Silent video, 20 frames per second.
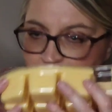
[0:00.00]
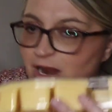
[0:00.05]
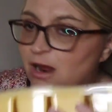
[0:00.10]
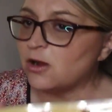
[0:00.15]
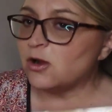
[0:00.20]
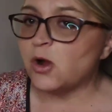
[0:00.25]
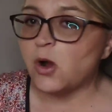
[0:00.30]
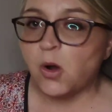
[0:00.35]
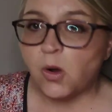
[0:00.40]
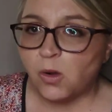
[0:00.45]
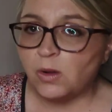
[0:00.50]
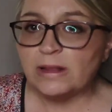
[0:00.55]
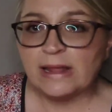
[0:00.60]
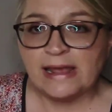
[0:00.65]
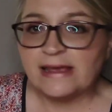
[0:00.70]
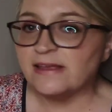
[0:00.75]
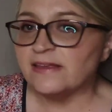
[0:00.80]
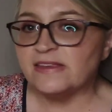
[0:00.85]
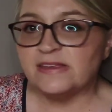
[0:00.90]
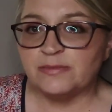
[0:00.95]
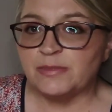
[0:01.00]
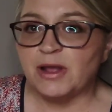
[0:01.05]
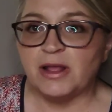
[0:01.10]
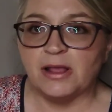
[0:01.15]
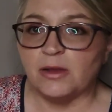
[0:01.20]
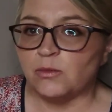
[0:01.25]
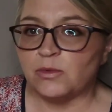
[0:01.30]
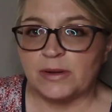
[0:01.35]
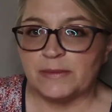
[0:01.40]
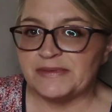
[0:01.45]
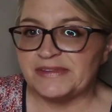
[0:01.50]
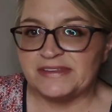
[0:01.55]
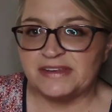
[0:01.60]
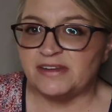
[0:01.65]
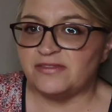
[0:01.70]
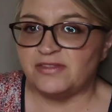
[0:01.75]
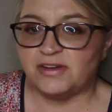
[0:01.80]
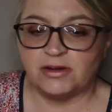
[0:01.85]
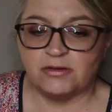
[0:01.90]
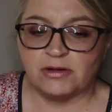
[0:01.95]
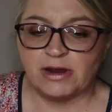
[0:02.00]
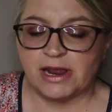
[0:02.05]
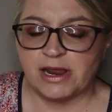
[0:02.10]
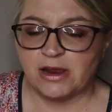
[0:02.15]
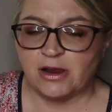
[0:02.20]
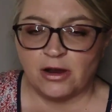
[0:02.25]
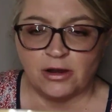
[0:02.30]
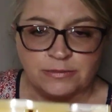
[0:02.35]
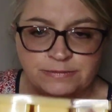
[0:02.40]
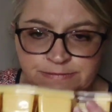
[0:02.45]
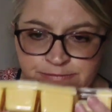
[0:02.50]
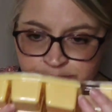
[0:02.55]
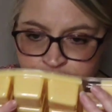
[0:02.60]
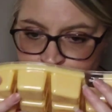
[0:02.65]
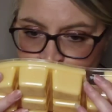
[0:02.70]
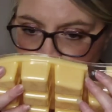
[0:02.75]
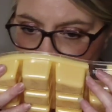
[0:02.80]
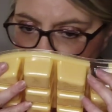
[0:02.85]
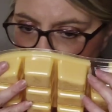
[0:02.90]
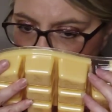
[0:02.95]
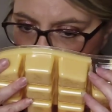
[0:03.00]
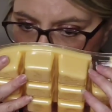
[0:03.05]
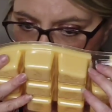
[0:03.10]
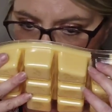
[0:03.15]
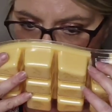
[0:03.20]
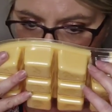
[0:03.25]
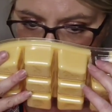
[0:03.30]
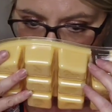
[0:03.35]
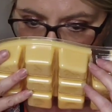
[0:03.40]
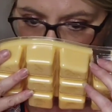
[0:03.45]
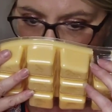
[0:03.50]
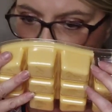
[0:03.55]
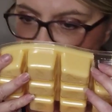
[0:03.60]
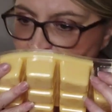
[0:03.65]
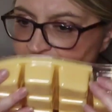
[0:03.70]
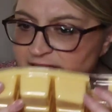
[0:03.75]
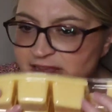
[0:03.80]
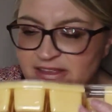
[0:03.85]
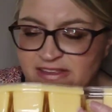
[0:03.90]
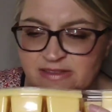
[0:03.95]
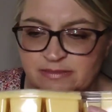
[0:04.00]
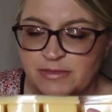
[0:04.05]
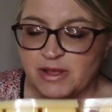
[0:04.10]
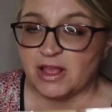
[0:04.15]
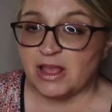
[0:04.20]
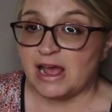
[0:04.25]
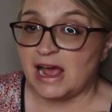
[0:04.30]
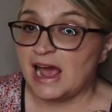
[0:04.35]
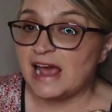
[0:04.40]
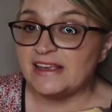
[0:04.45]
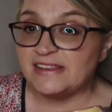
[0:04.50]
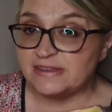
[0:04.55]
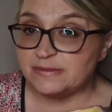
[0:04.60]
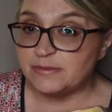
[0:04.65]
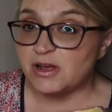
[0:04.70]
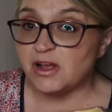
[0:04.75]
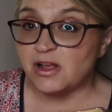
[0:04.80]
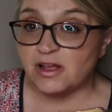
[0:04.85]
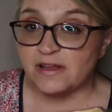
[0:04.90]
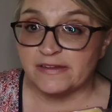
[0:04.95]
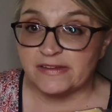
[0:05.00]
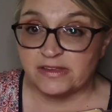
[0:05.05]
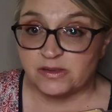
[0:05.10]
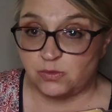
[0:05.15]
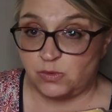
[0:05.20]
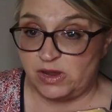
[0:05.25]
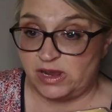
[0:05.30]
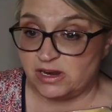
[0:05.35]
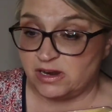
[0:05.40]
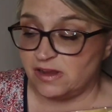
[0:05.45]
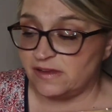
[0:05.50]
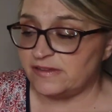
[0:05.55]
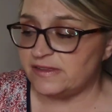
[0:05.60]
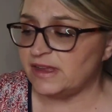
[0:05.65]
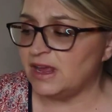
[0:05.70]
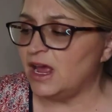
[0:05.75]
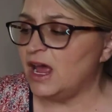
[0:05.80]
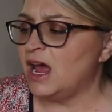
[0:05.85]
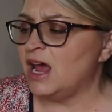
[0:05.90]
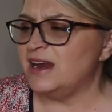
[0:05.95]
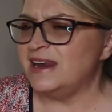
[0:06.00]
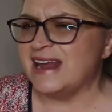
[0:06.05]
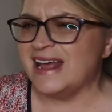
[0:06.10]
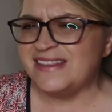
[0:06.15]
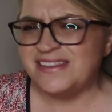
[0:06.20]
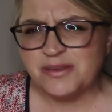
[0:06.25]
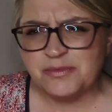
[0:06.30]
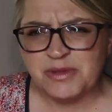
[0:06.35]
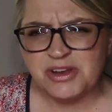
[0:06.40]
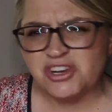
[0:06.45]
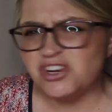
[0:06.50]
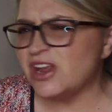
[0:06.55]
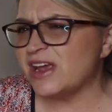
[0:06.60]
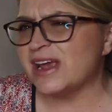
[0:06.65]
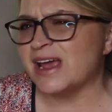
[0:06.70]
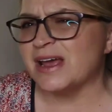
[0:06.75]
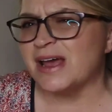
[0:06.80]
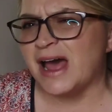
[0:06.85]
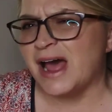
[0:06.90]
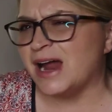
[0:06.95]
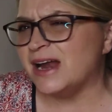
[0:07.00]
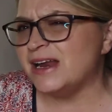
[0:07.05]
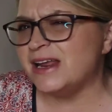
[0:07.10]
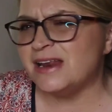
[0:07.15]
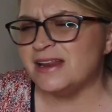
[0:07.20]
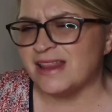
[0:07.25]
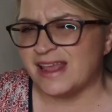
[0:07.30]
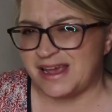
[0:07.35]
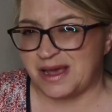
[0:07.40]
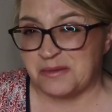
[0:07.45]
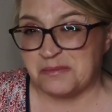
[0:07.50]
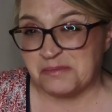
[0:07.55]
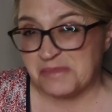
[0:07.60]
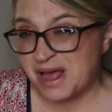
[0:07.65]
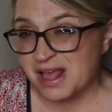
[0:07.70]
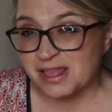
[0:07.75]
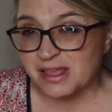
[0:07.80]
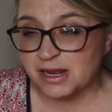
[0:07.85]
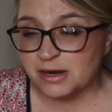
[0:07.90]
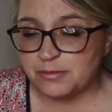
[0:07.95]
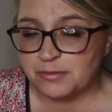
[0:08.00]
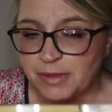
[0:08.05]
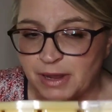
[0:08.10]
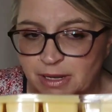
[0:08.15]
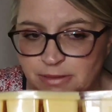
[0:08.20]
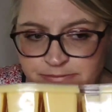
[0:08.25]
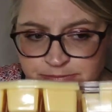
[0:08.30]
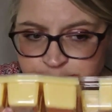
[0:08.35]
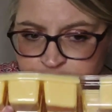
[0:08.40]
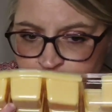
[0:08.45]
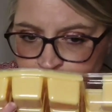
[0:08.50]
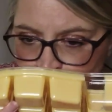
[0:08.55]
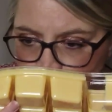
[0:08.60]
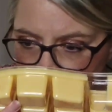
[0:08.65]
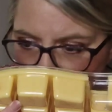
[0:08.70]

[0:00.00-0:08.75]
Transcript: And cold, I can smell it. When I'm sniffing it right here, I can smell it. I smell a sweetness. Not so much like a honey, like a melon, but